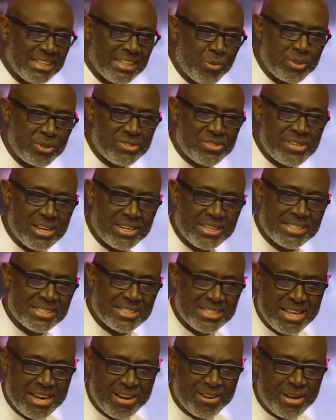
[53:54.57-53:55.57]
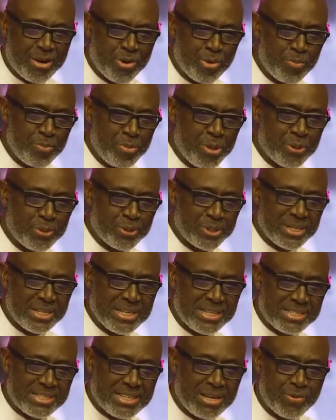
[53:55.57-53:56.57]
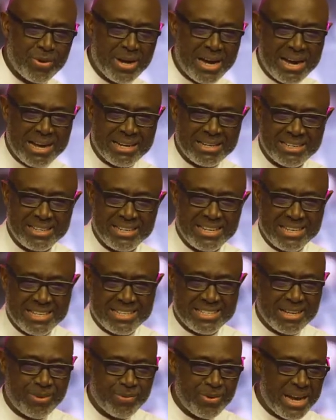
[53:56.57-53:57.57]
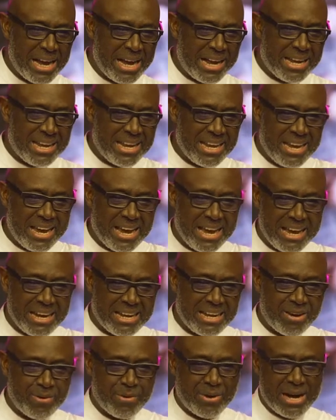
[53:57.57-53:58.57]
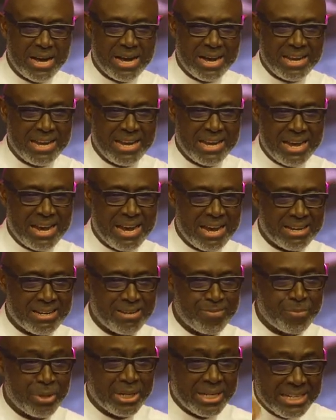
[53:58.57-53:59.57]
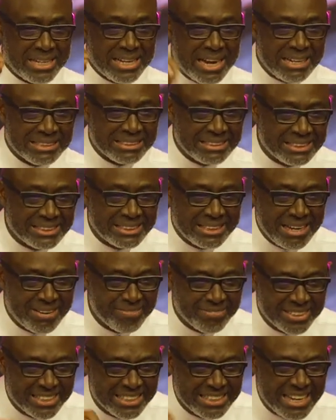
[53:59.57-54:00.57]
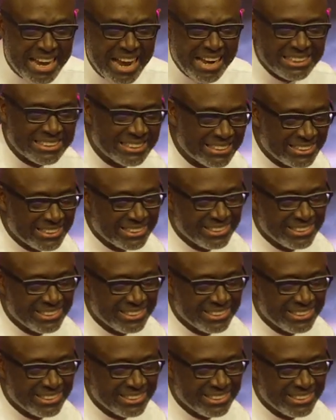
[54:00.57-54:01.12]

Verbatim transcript: said, I will tear this down, I will build this, I will add this, I will add that, I will add that. But that same night,